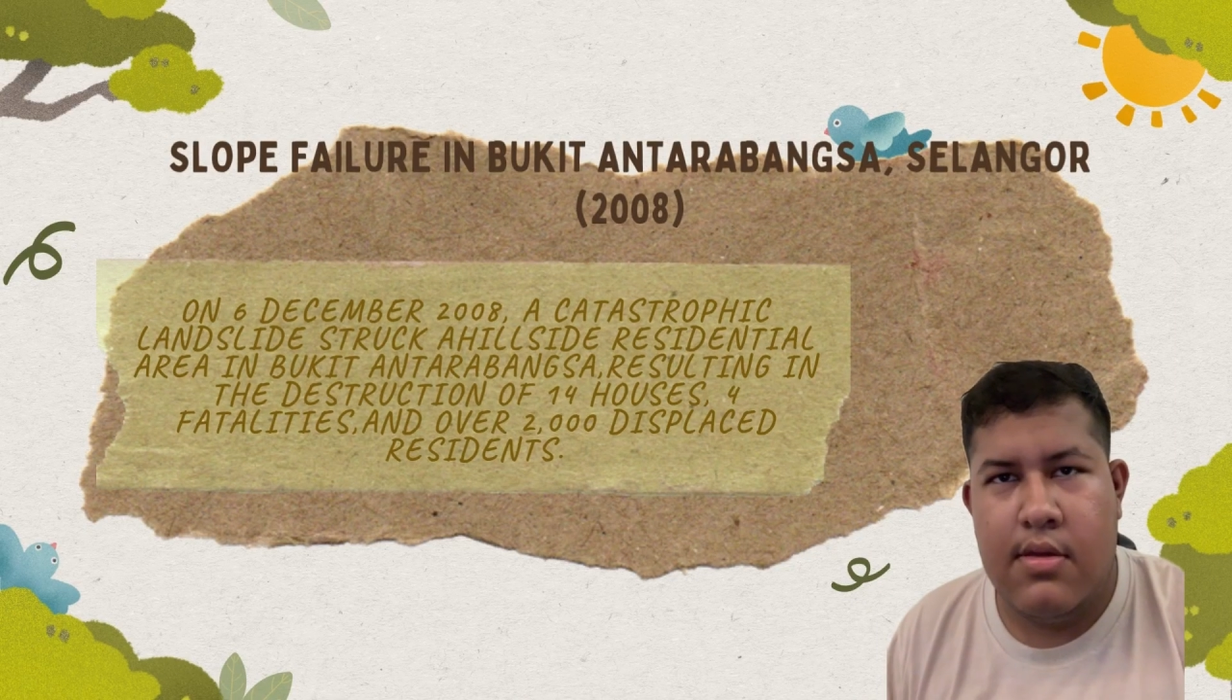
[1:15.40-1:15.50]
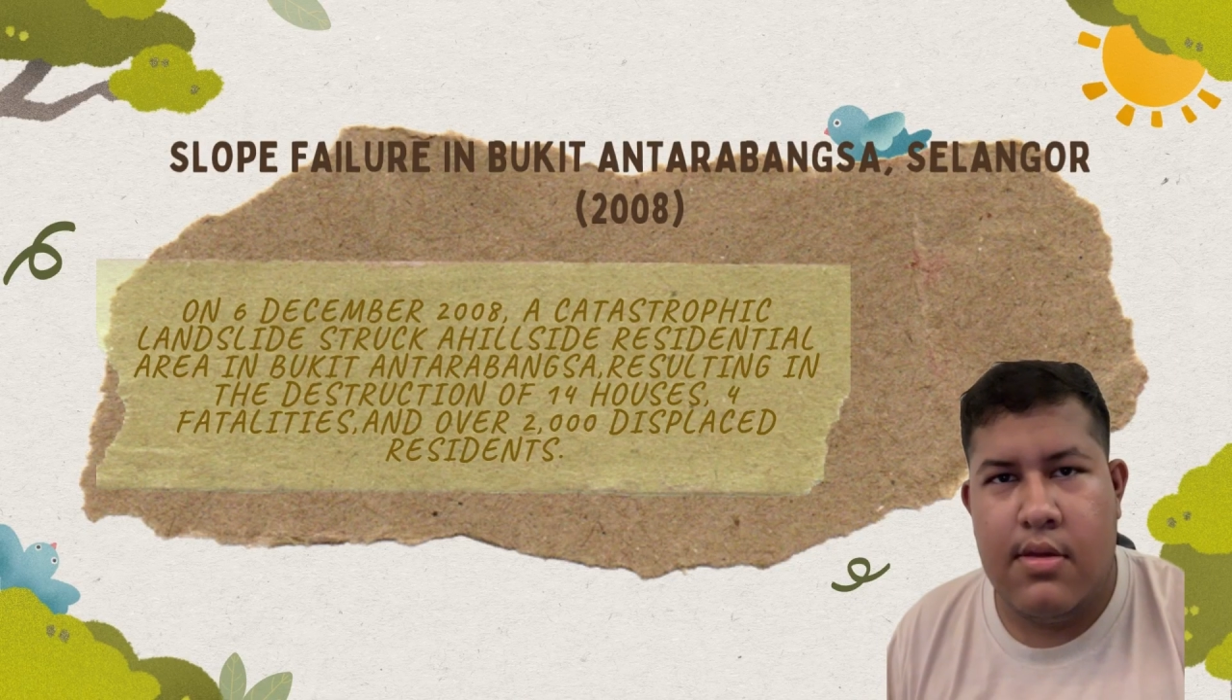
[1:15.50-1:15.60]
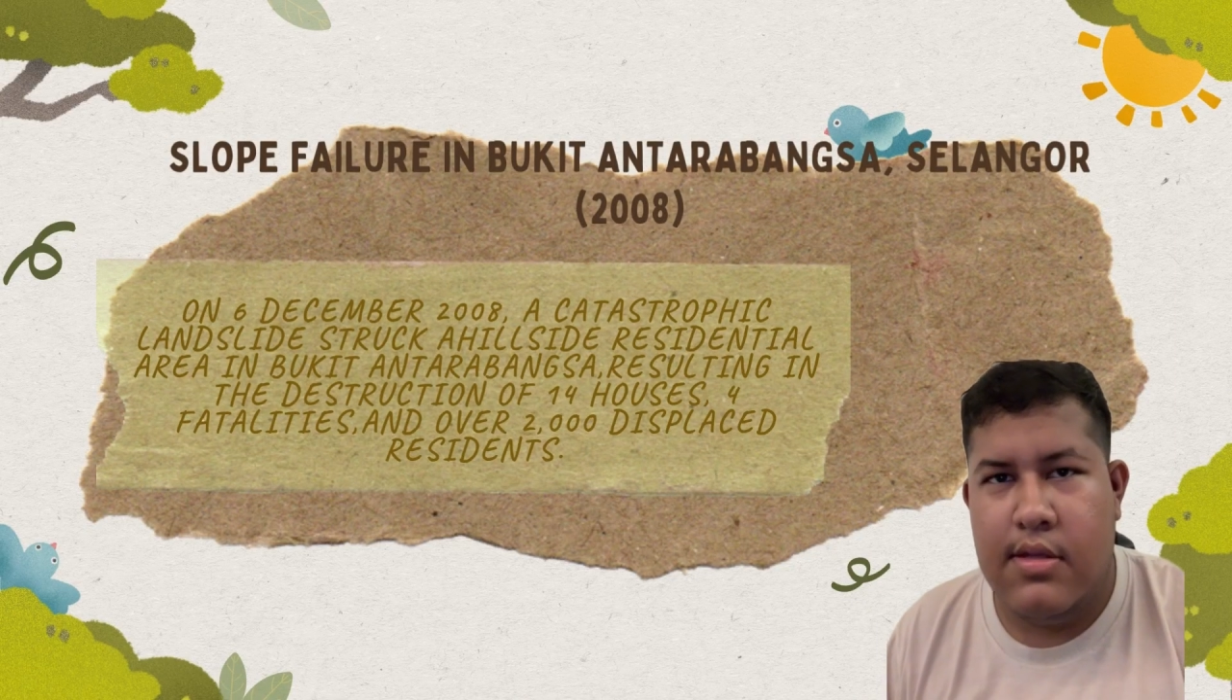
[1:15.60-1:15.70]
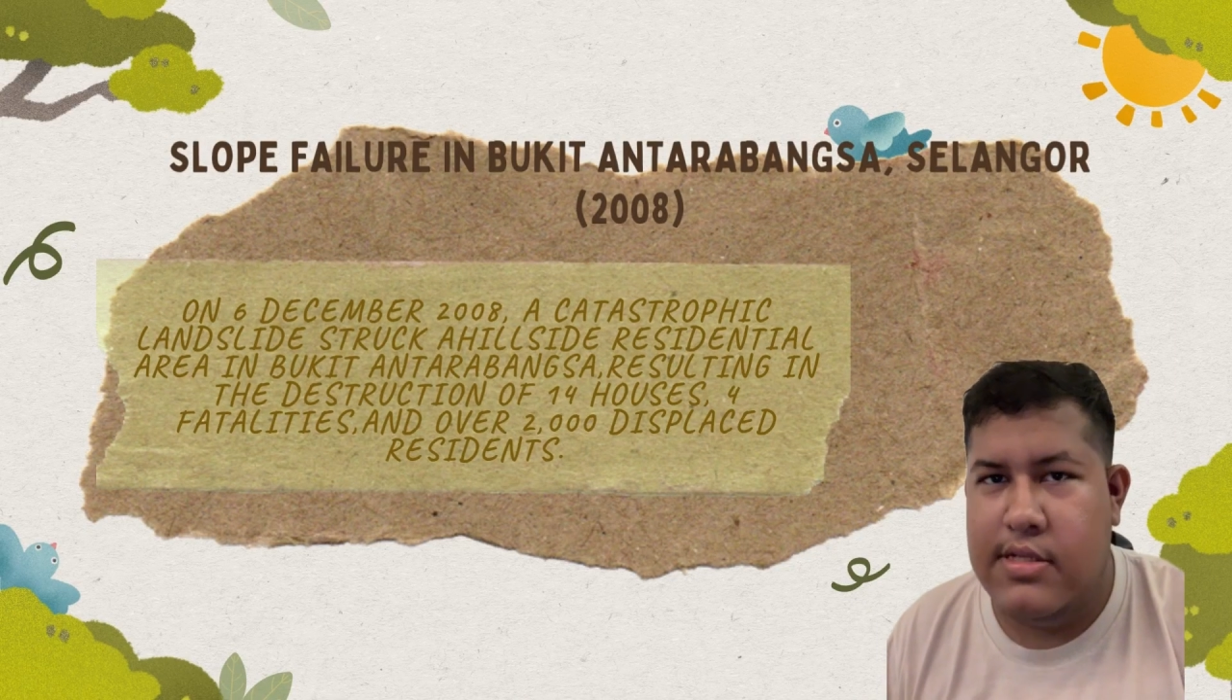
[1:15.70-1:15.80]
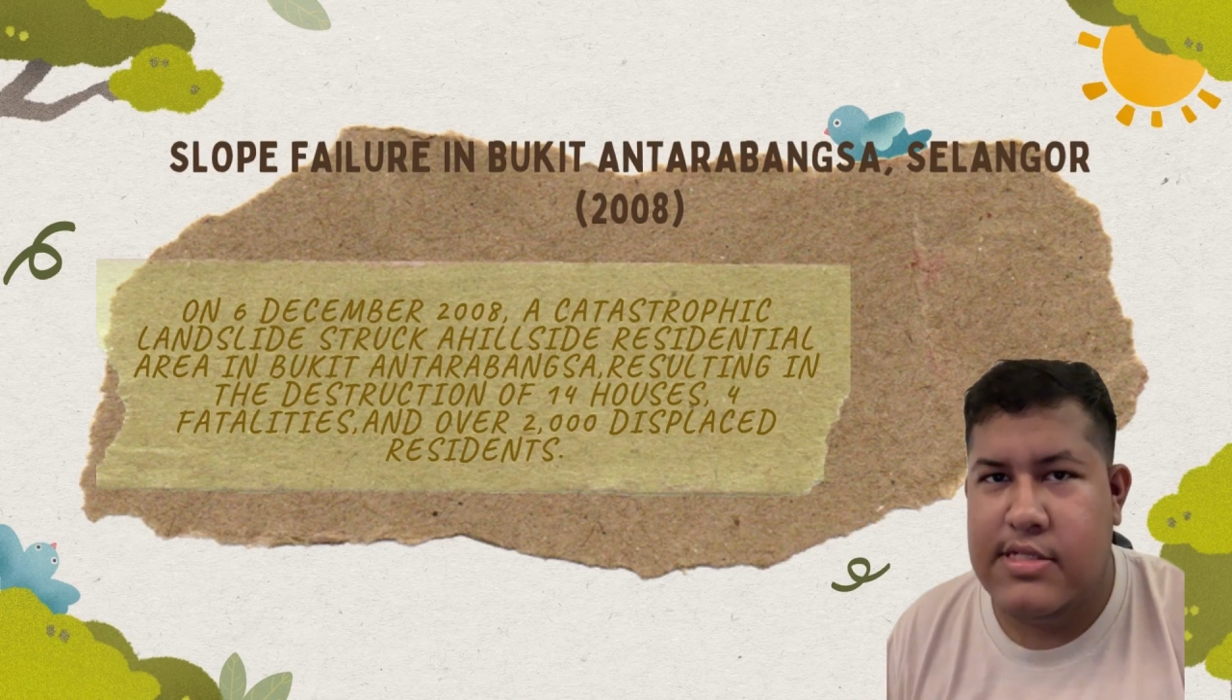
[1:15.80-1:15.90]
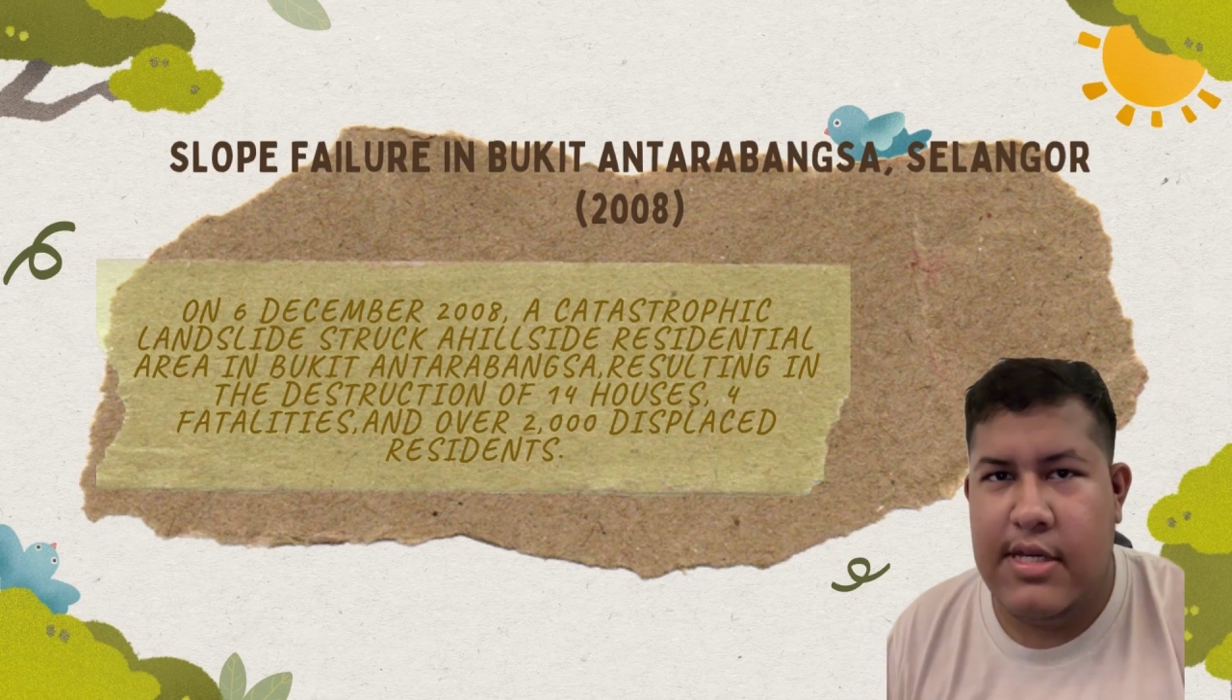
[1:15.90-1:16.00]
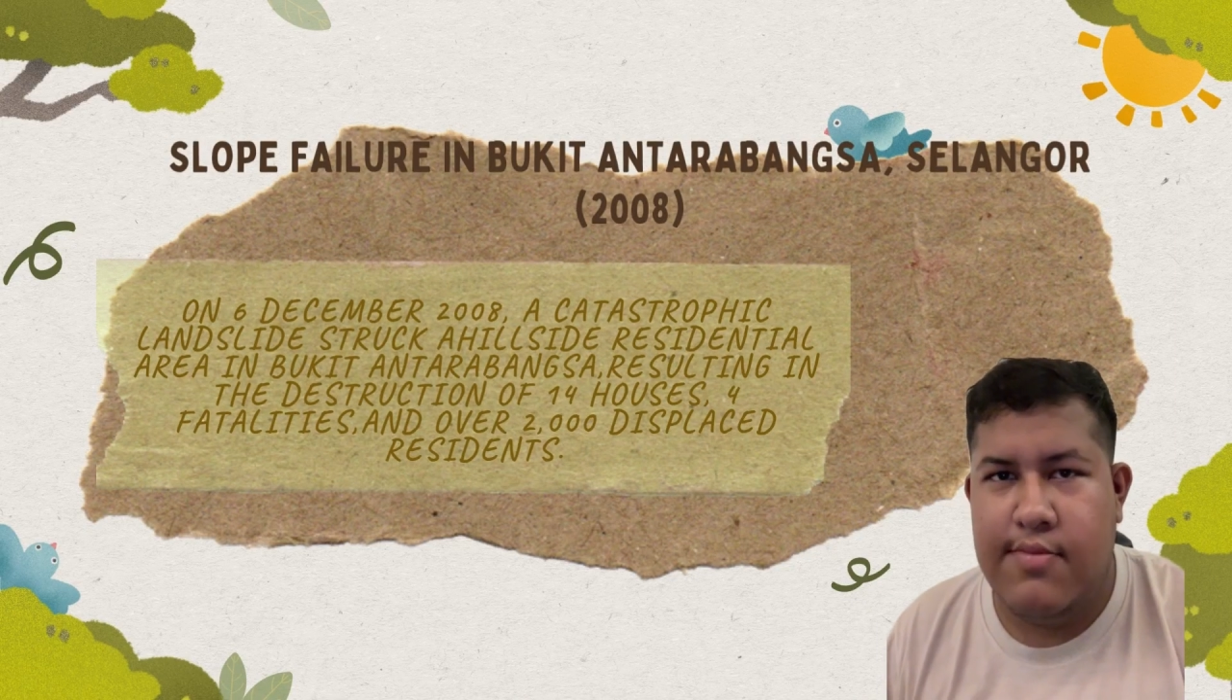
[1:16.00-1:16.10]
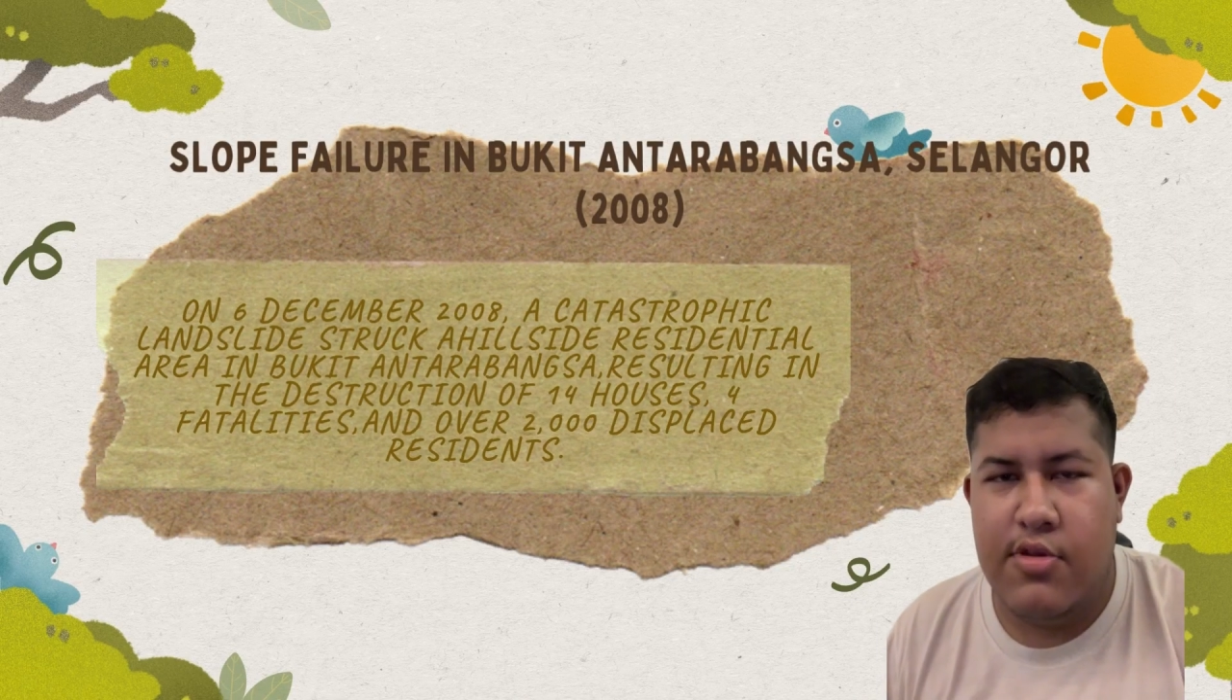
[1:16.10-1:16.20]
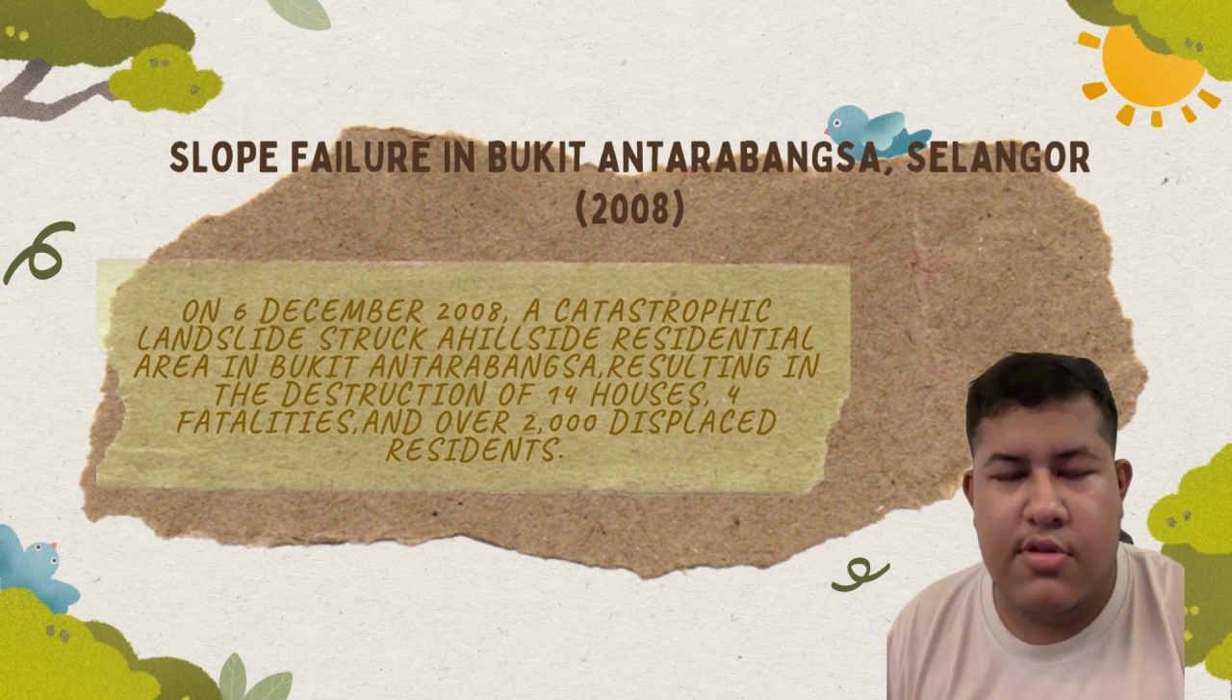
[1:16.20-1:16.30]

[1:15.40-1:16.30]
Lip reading: In December